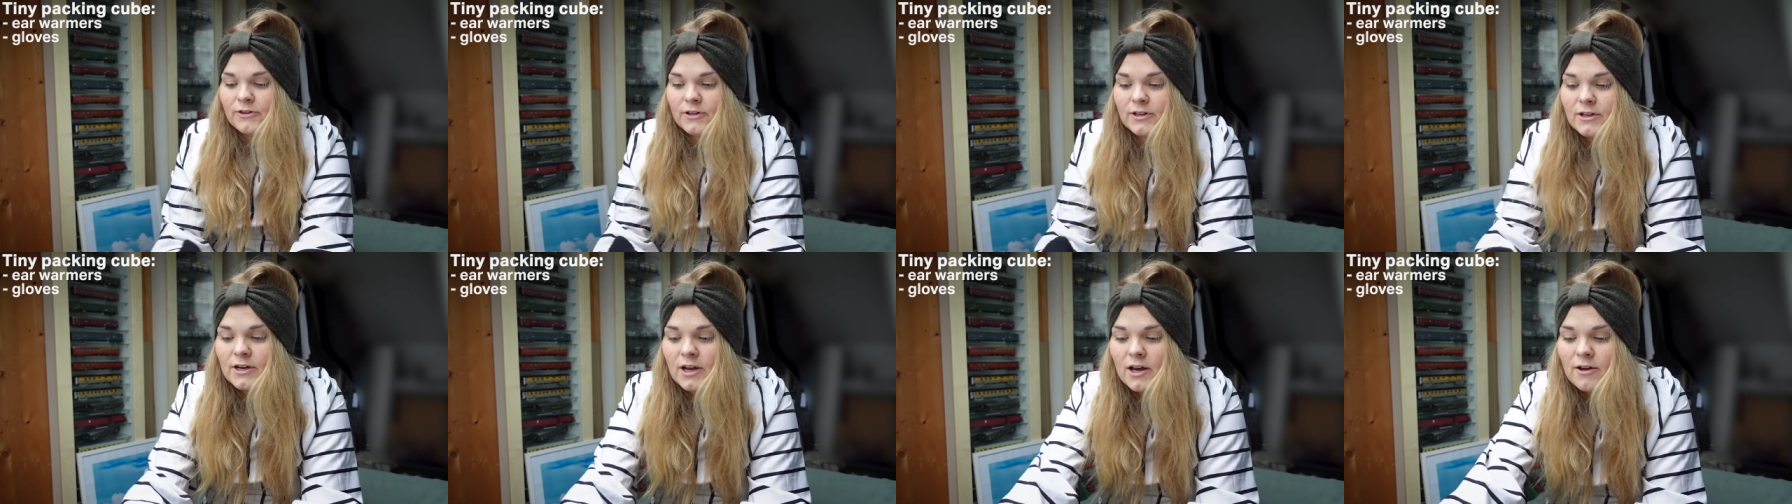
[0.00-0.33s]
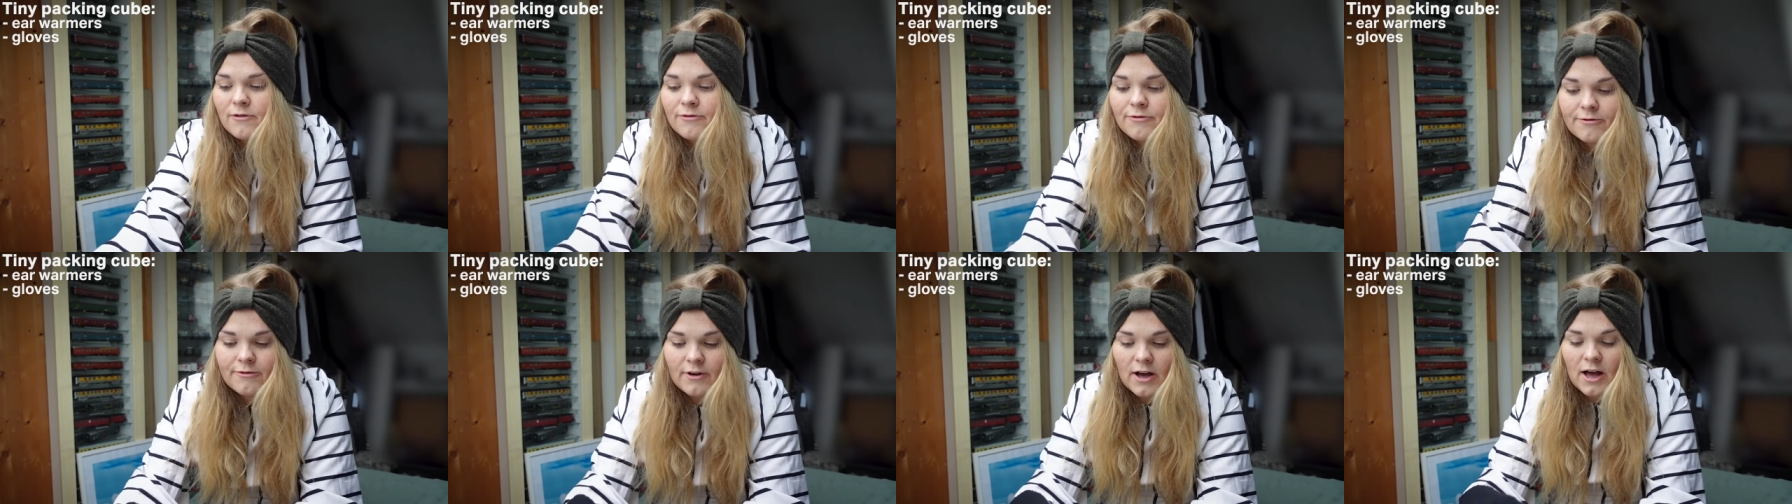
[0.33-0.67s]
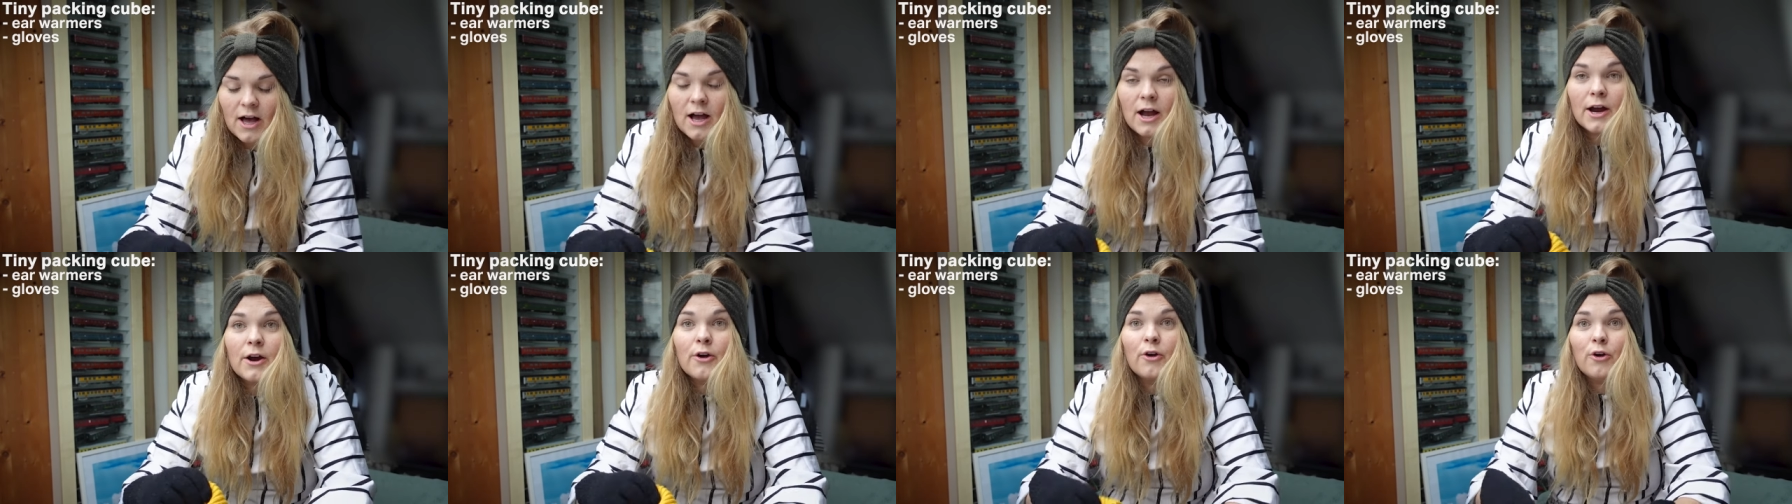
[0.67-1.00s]
enough,
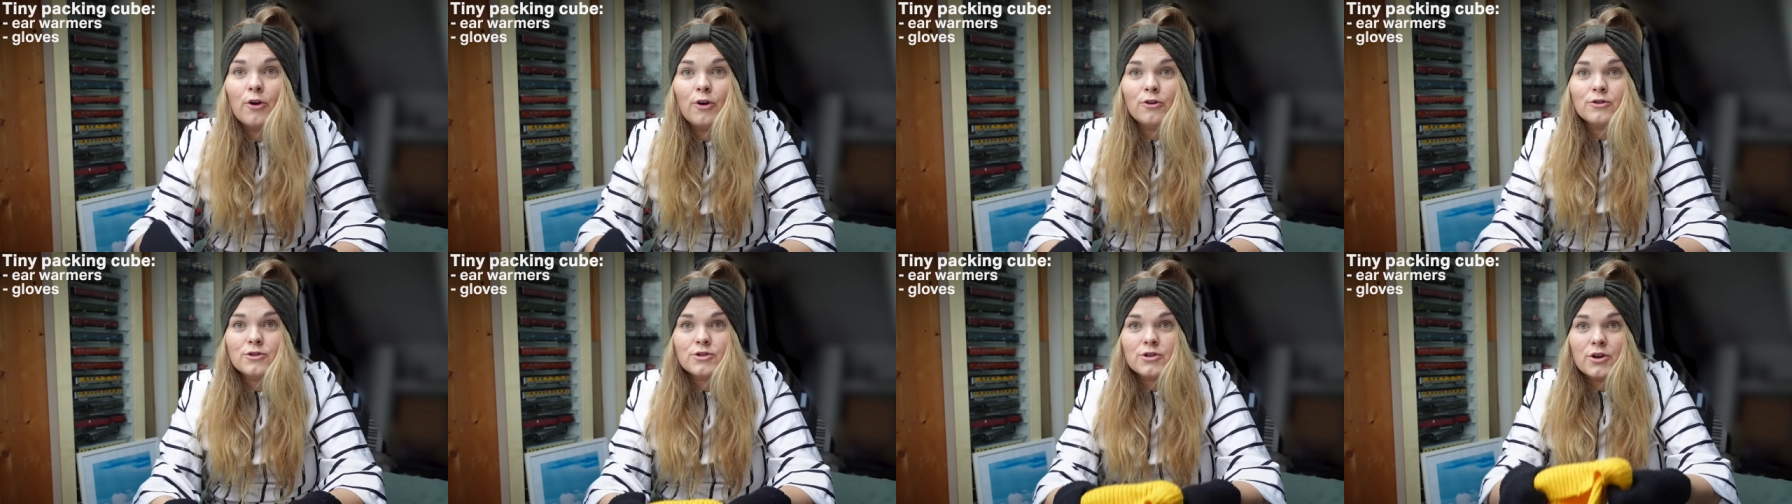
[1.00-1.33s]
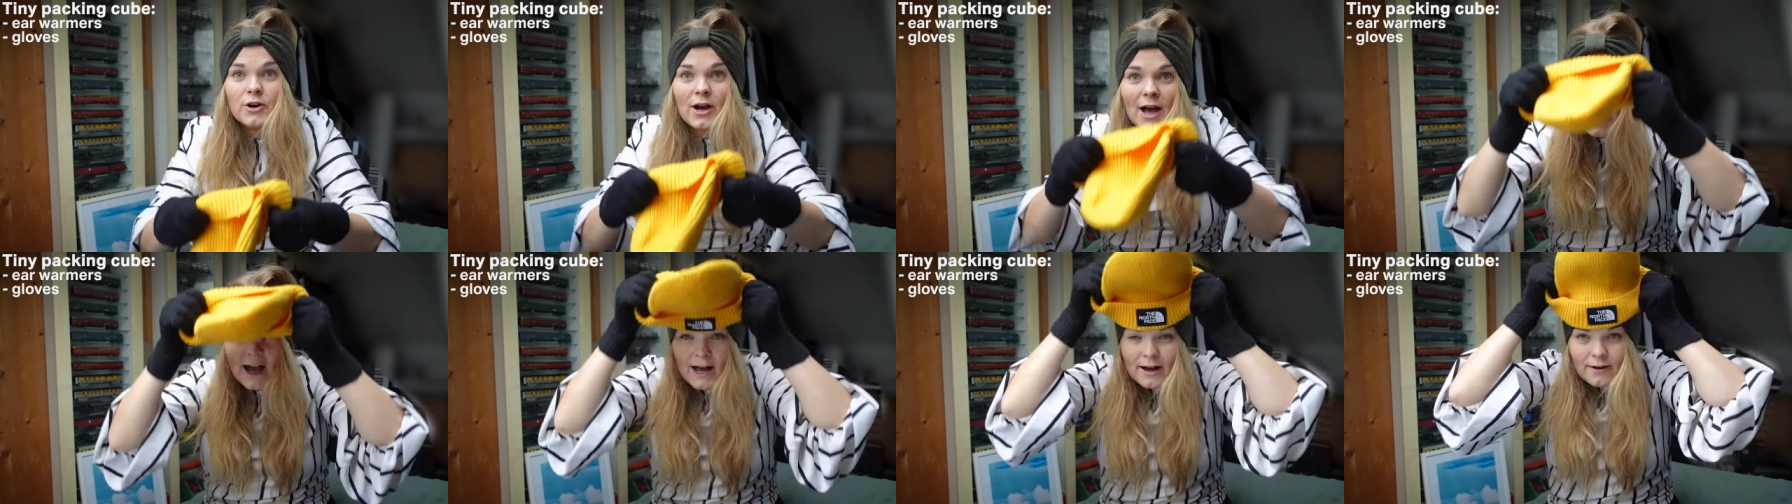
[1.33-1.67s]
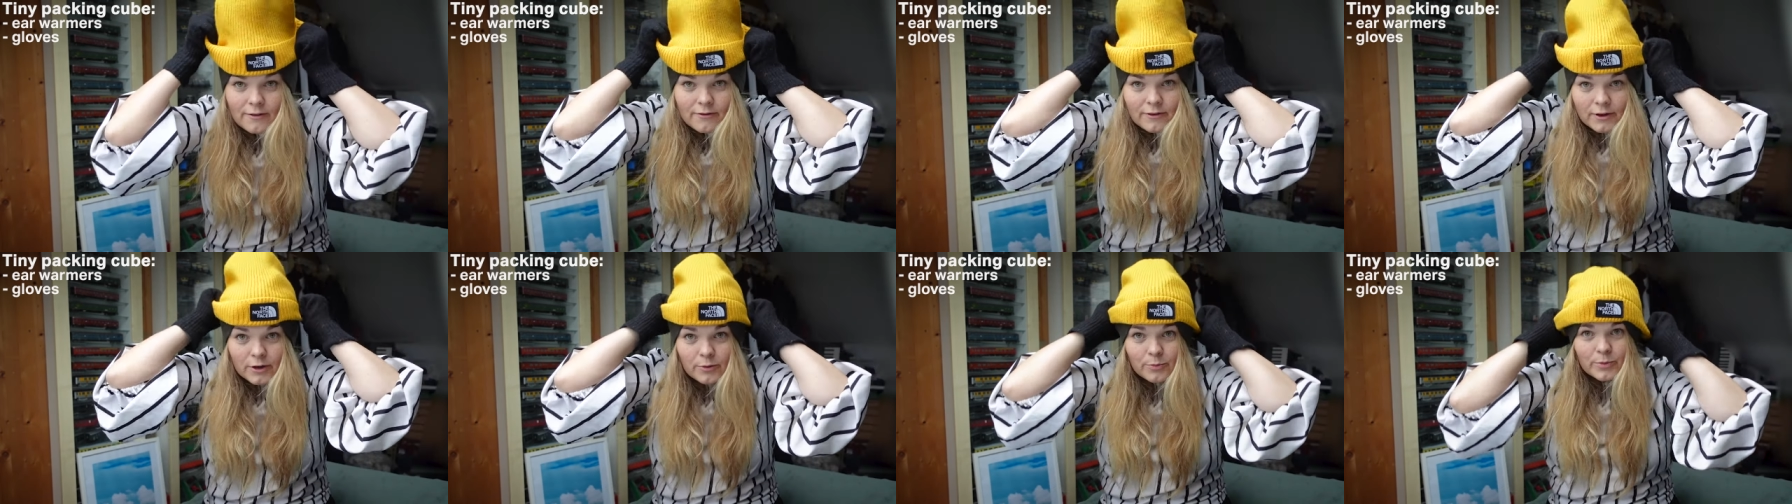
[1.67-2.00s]
I also
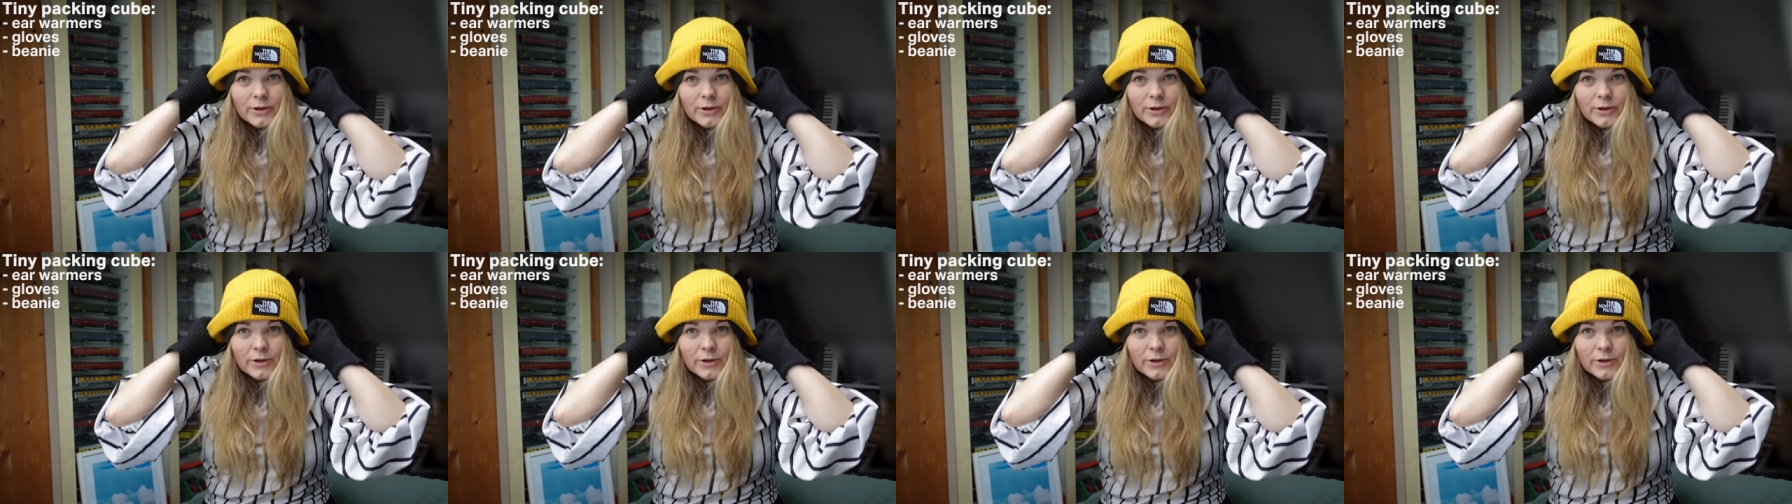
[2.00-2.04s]
have a